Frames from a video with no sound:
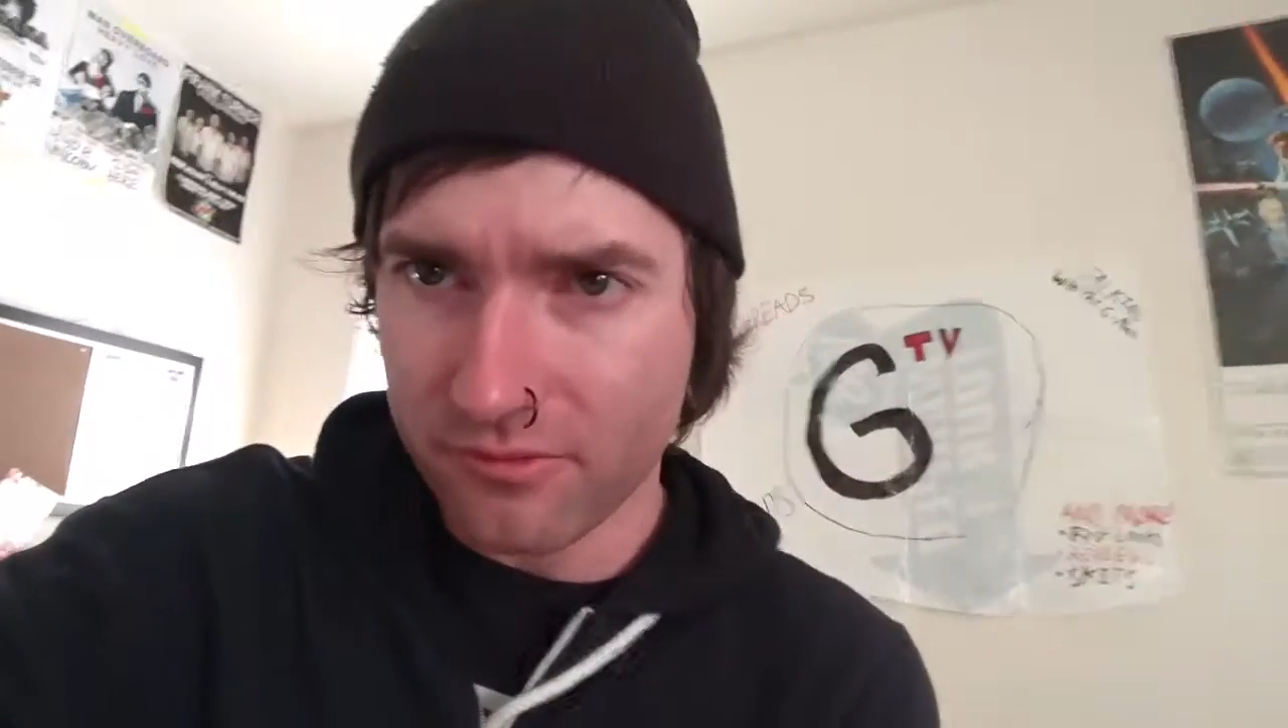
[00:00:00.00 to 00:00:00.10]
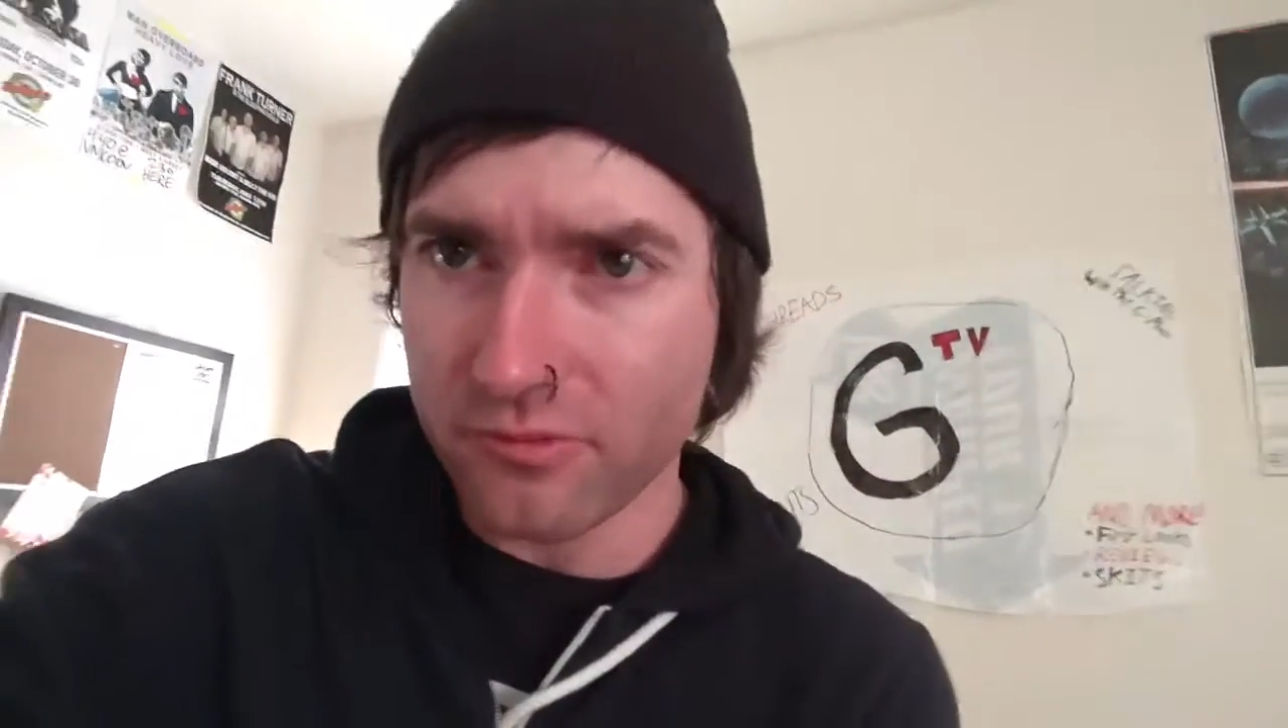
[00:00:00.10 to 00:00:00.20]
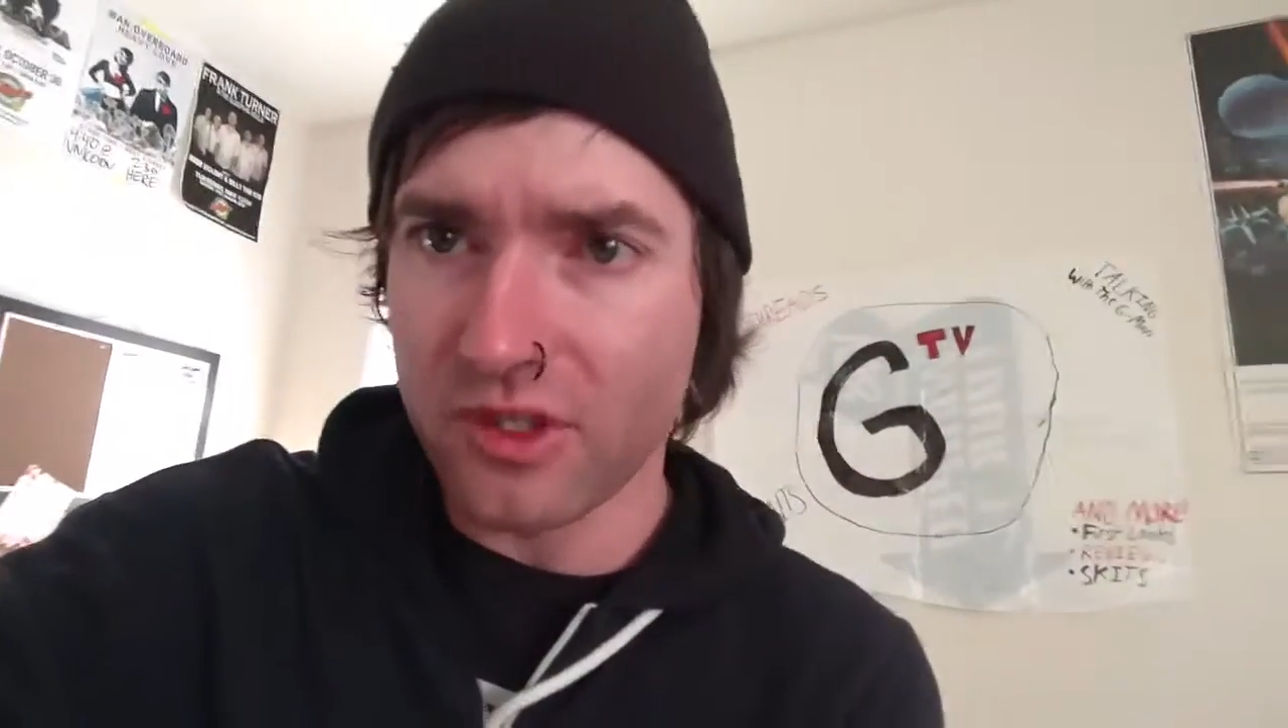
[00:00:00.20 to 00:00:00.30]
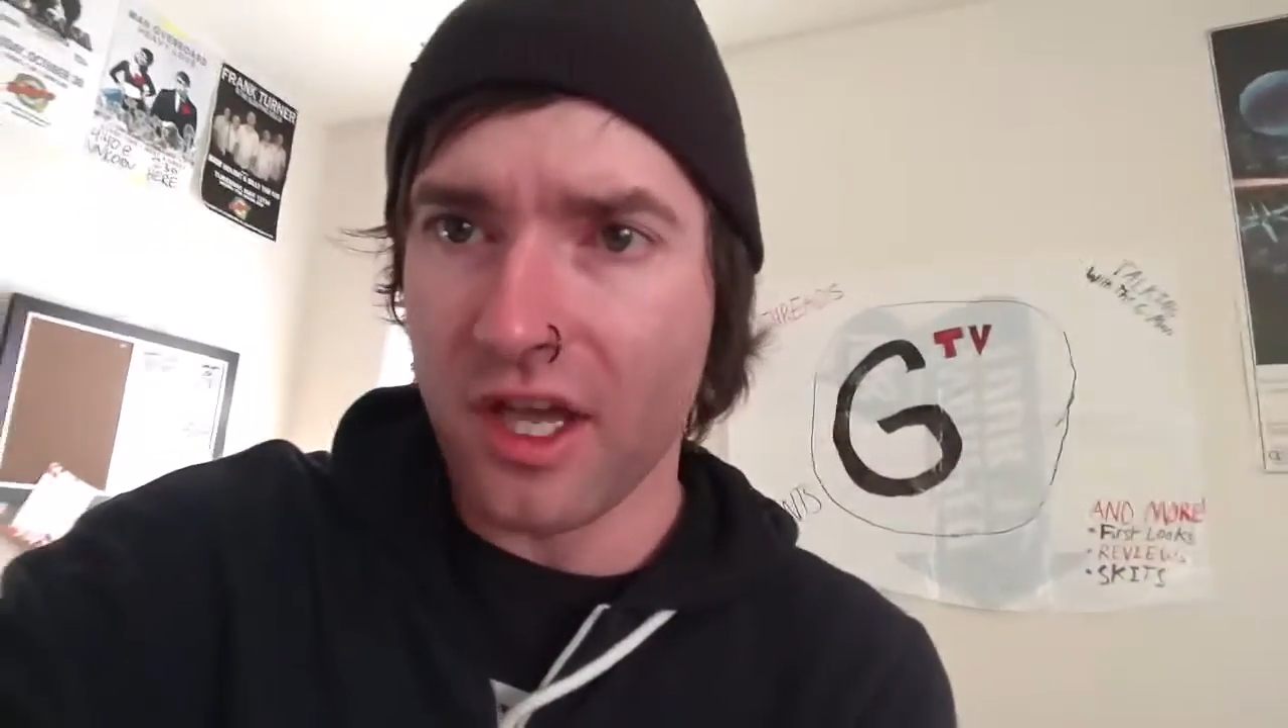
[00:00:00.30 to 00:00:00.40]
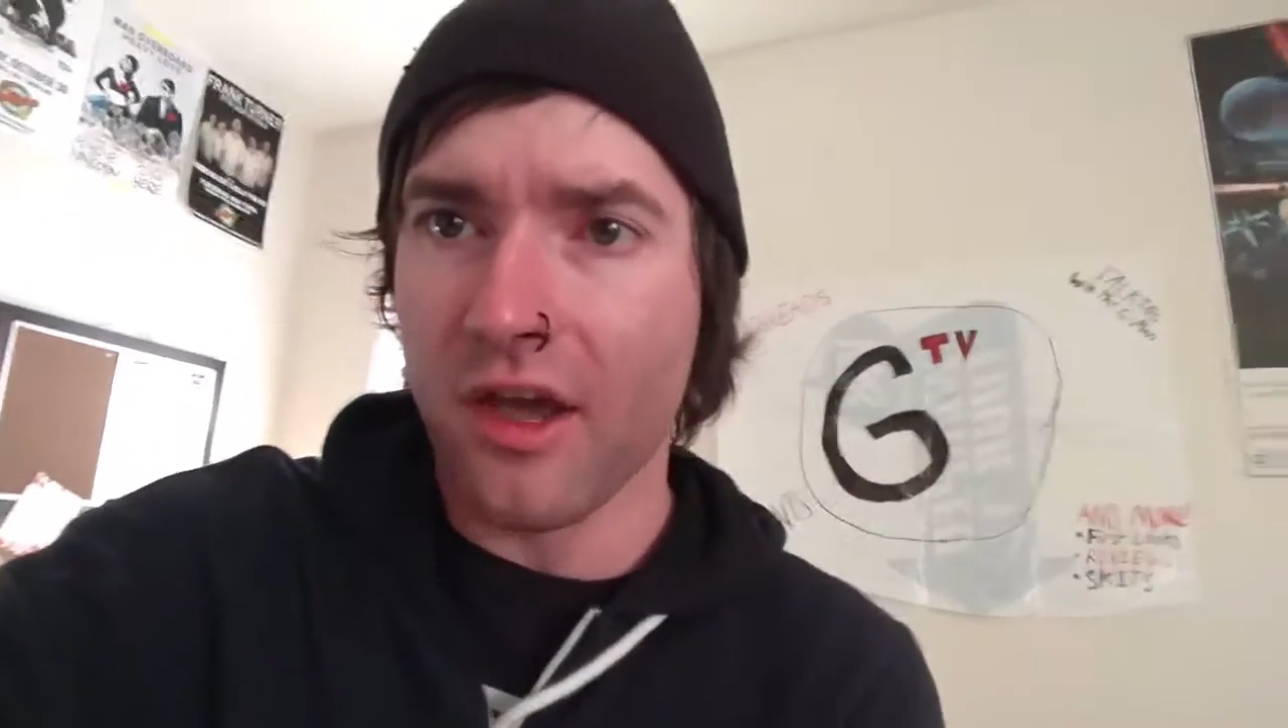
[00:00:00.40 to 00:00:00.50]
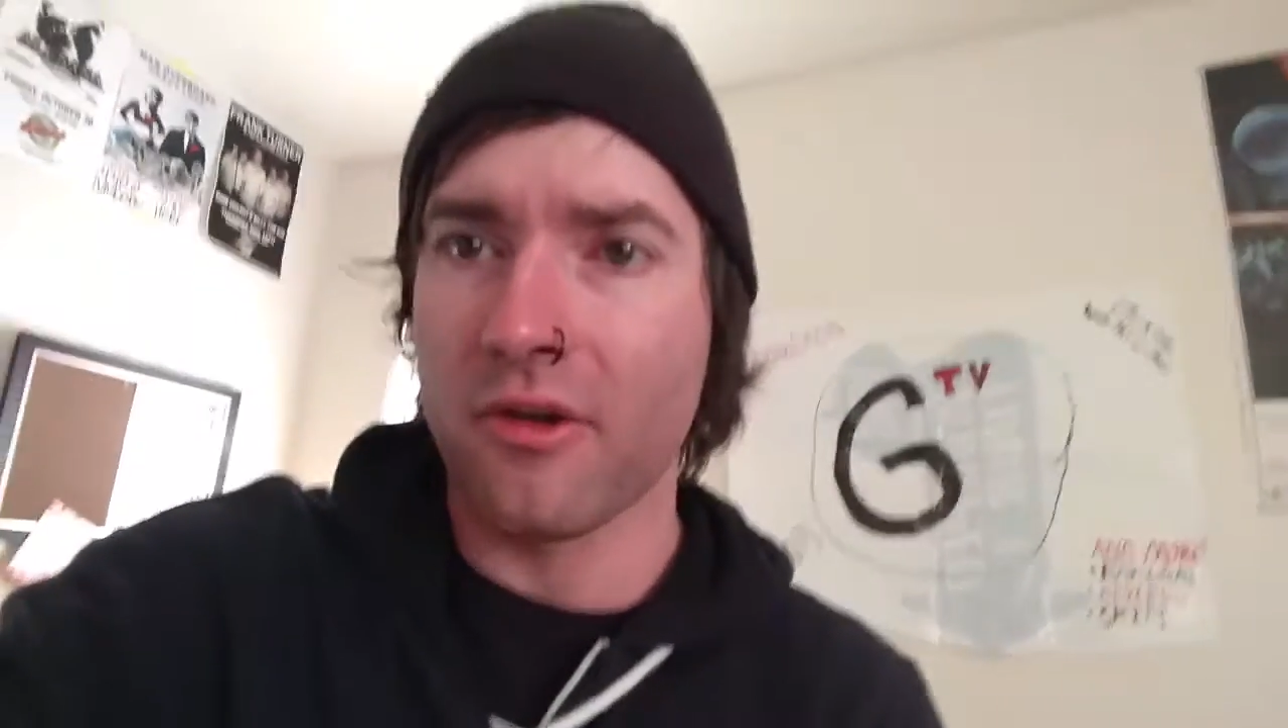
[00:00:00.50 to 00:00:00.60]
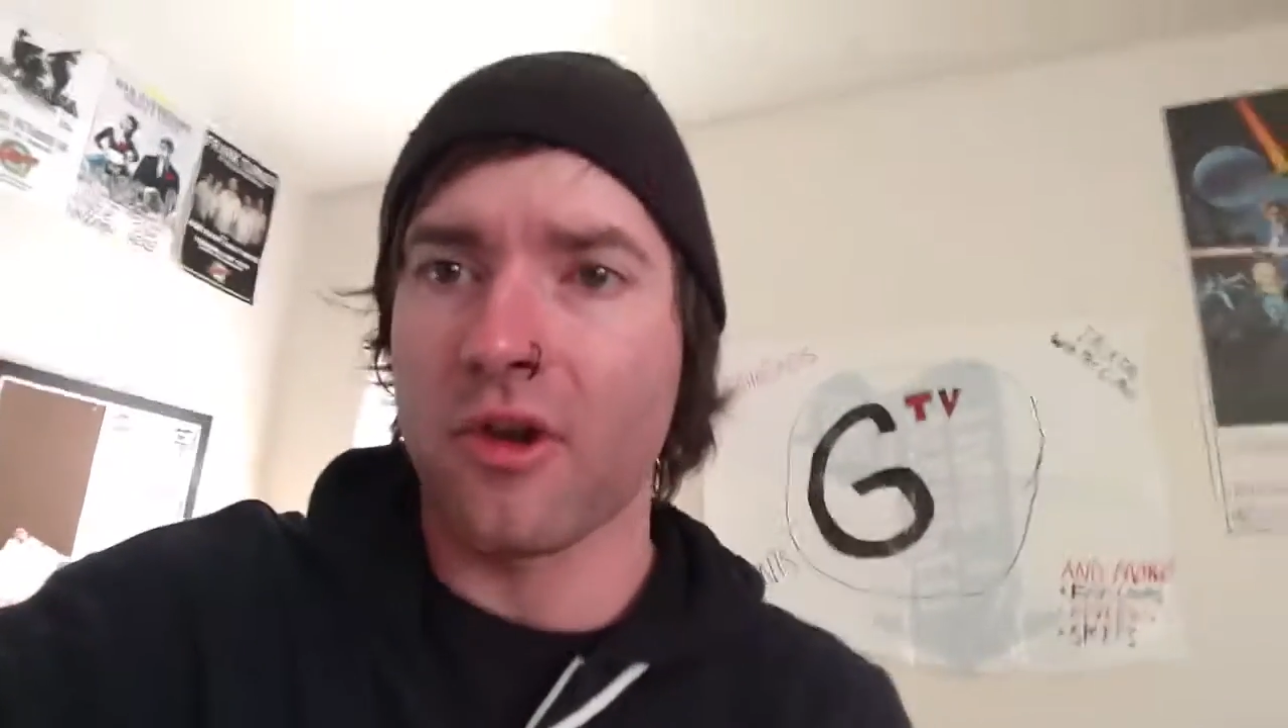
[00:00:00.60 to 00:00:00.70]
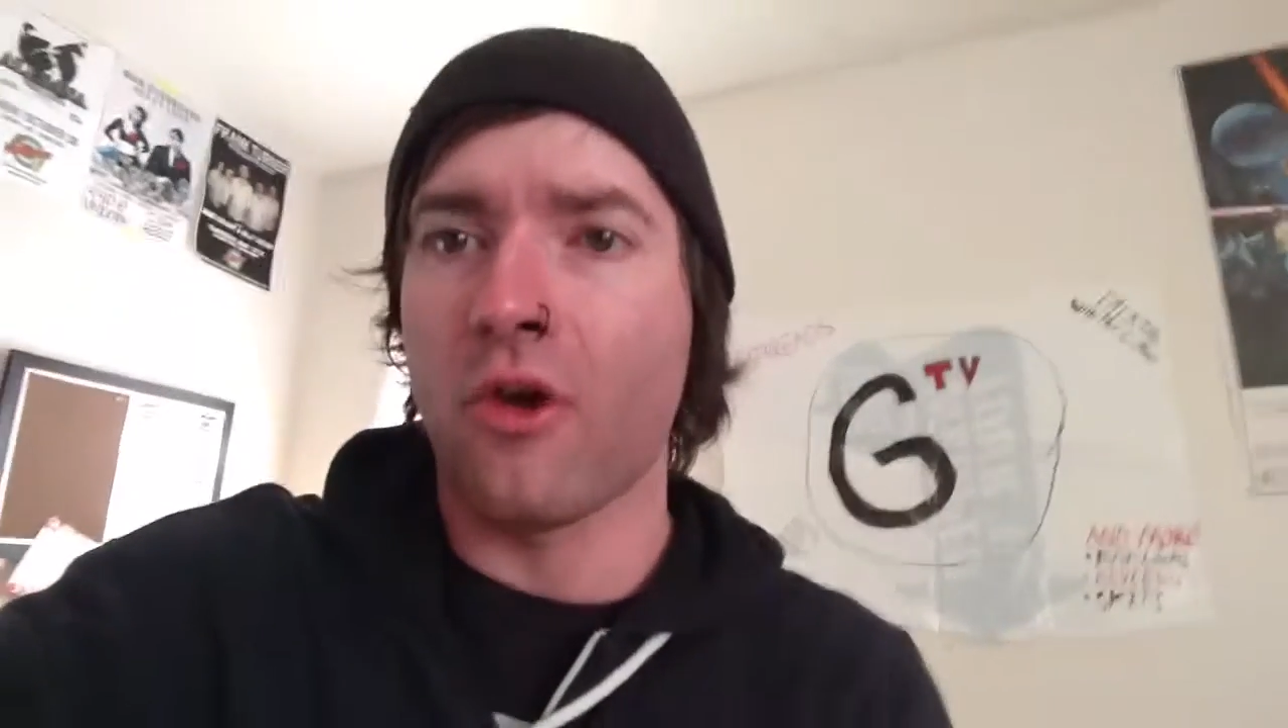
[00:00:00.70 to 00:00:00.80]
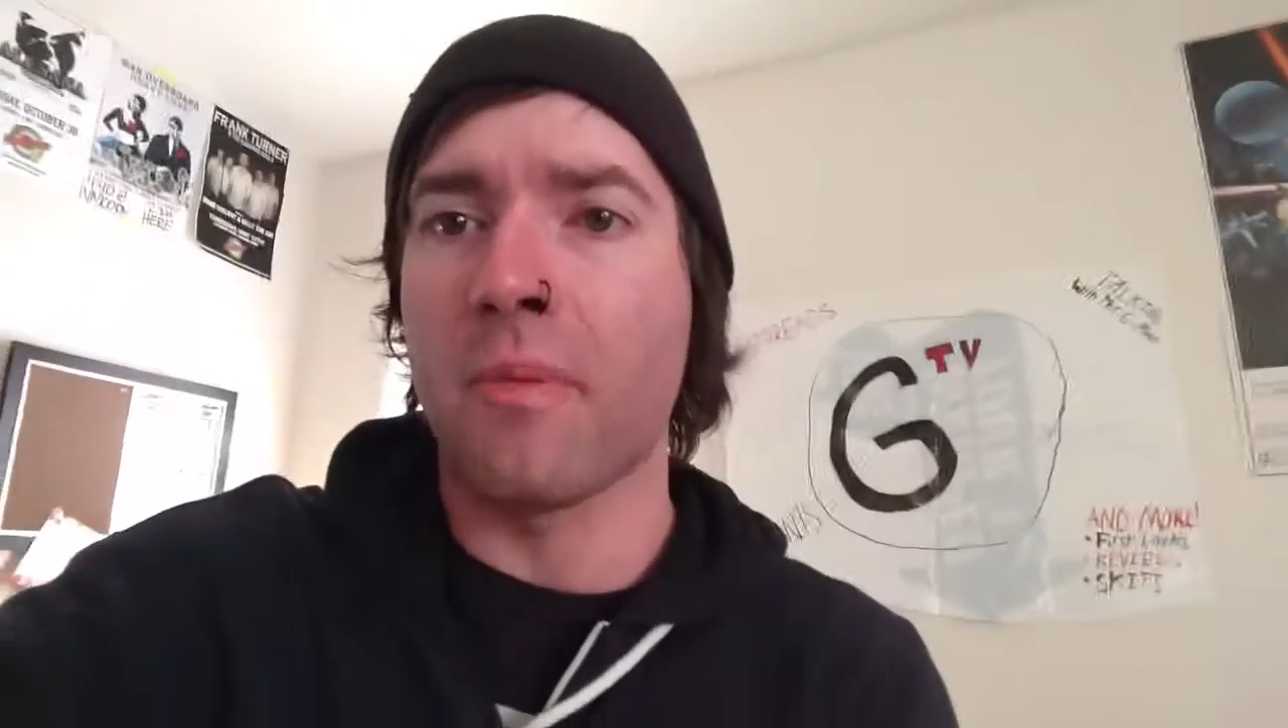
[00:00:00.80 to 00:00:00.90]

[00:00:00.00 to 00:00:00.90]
you know go